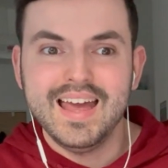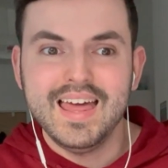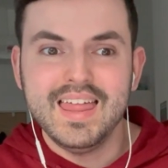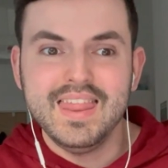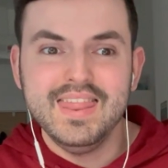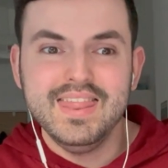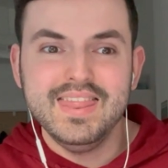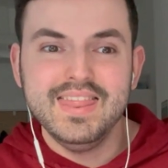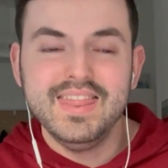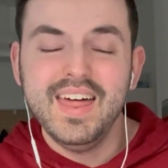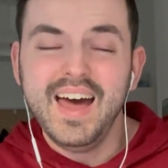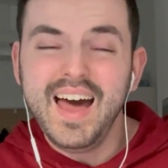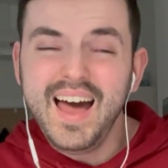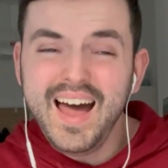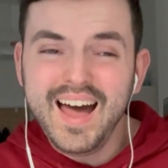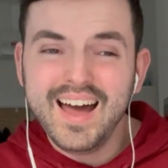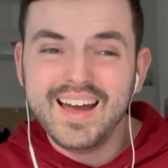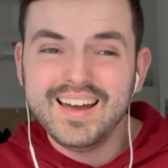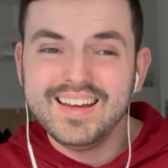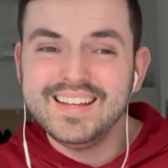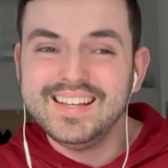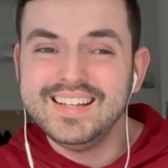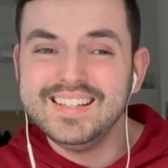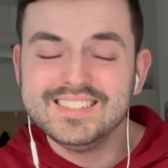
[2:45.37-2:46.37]

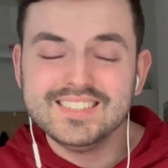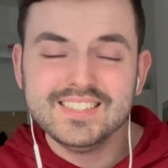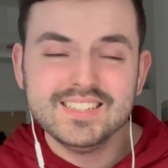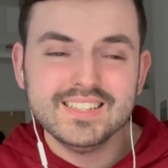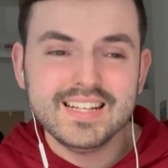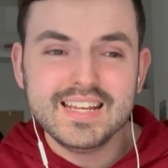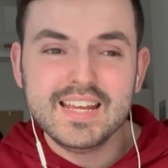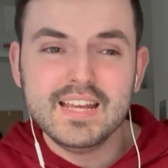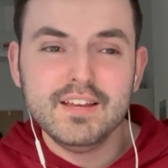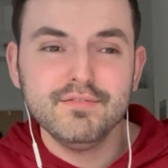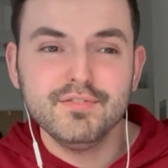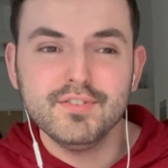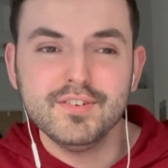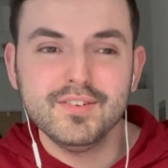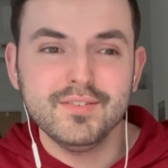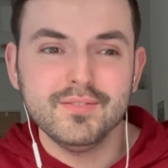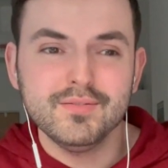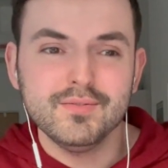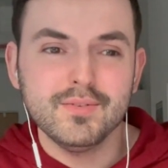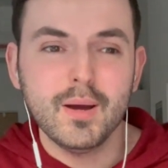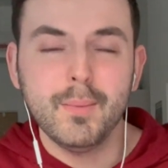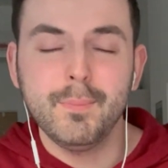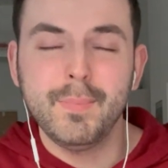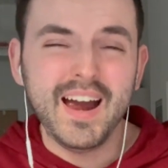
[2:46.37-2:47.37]
That isn't
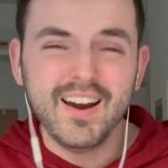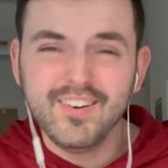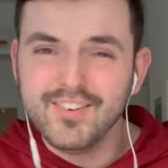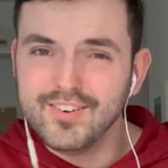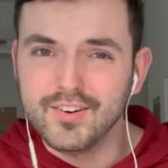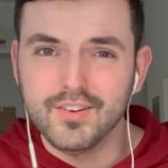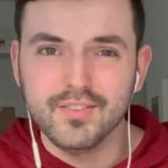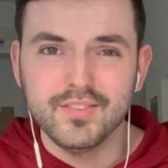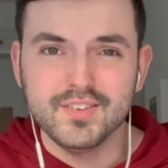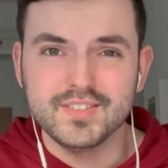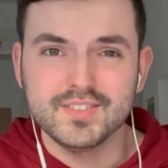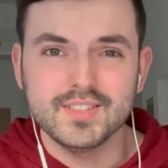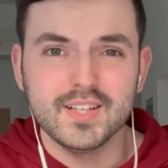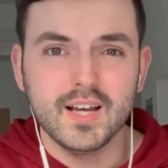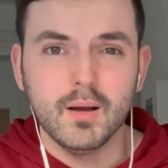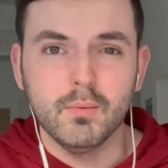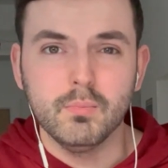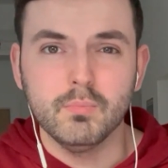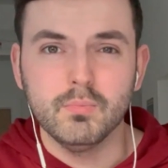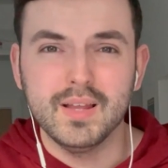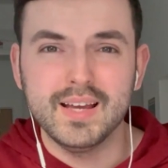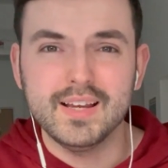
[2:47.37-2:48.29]
even apparent on this album.